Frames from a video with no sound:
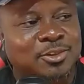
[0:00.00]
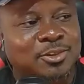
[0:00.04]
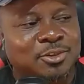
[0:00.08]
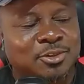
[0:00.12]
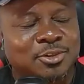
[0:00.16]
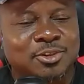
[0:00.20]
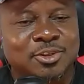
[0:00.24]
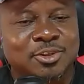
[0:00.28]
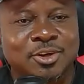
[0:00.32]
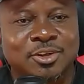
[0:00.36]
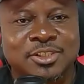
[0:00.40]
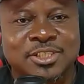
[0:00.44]
to
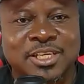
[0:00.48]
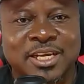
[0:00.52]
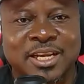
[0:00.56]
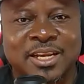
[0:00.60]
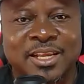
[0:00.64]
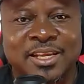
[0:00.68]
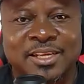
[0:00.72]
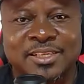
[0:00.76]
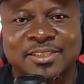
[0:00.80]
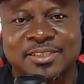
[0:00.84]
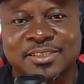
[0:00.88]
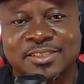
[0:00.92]
use your
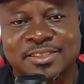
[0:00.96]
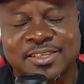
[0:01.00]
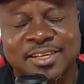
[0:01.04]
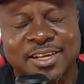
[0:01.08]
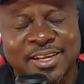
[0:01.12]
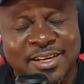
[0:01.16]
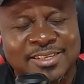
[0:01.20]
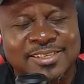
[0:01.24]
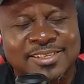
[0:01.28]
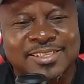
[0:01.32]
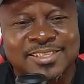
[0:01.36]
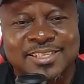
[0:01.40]
challenge.
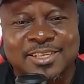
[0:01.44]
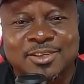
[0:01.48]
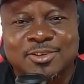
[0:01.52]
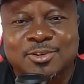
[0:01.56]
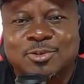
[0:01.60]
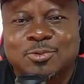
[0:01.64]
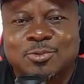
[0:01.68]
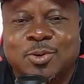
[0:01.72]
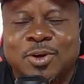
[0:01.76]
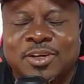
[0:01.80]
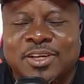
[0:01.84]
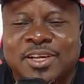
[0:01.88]
It's a
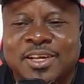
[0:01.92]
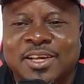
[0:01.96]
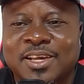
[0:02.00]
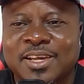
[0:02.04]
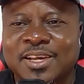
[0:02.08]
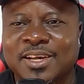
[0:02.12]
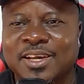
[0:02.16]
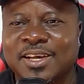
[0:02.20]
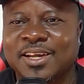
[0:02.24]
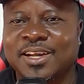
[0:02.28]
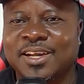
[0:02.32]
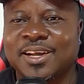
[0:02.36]
good one.
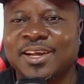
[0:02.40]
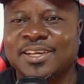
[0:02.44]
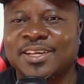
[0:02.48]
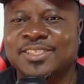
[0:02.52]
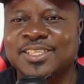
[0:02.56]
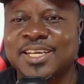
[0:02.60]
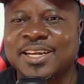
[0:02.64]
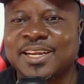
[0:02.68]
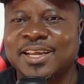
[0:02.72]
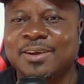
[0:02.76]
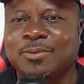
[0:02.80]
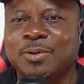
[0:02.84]

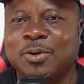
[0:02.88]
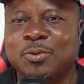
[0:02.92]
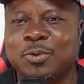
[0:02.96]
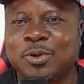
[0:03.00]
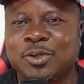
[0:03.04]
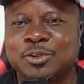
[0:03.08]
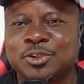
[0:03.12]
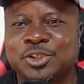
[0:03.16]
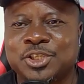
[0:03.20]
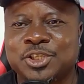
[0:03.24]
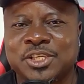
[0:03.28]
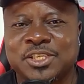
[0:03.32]
China, what
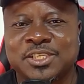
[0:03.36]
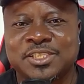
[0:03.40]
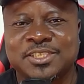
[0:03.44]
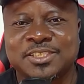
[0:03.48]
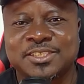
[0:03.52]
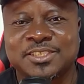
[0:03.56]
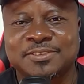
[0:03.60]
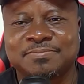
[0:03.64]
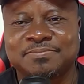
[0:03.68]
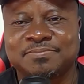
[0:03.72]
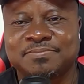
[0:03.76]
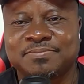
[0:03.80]
will you
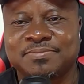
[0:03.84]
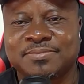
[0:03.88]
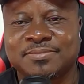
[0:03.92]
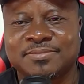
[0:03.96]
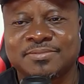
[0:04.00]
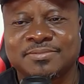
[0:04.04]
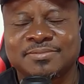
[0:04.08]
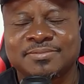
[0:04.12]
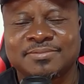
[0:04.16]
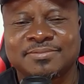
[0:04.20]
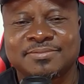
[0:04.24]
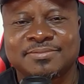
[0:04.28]
change?
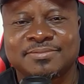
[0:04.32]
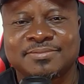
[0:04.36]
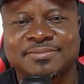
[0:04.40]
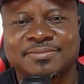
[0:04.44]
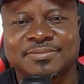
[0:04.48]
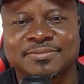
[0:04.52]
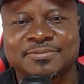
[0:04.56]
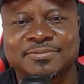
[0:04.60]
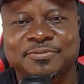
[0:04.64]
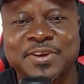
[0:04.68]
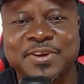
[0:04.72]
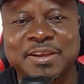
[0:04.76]

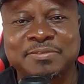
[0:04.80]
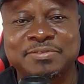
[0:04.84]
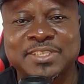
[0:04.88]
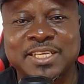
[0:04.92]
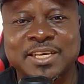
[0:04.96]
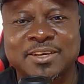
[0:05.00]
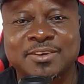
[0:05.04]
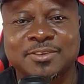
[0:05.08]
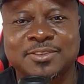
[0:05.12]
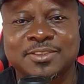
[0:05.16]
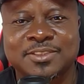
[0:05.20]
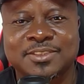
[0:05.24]
5
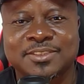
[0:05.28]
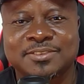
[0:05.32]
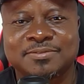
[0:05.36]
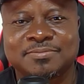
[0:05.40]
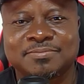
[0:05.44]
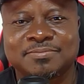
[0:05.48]
seconds.